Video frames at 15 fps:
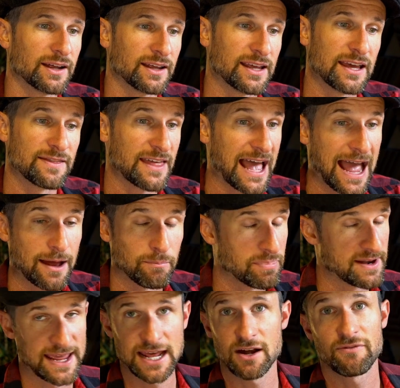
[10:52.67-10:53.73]
get that
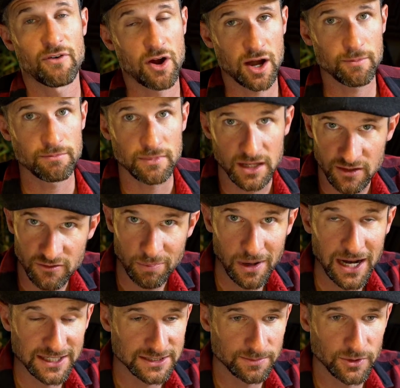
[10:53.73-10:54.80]
banana farm if
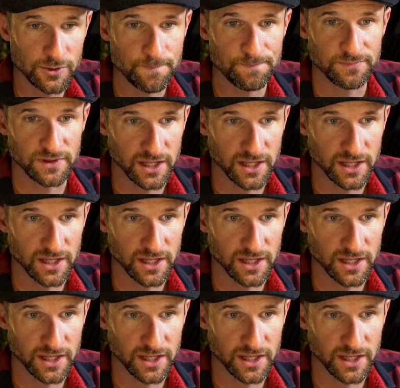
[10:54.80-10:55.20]
possible.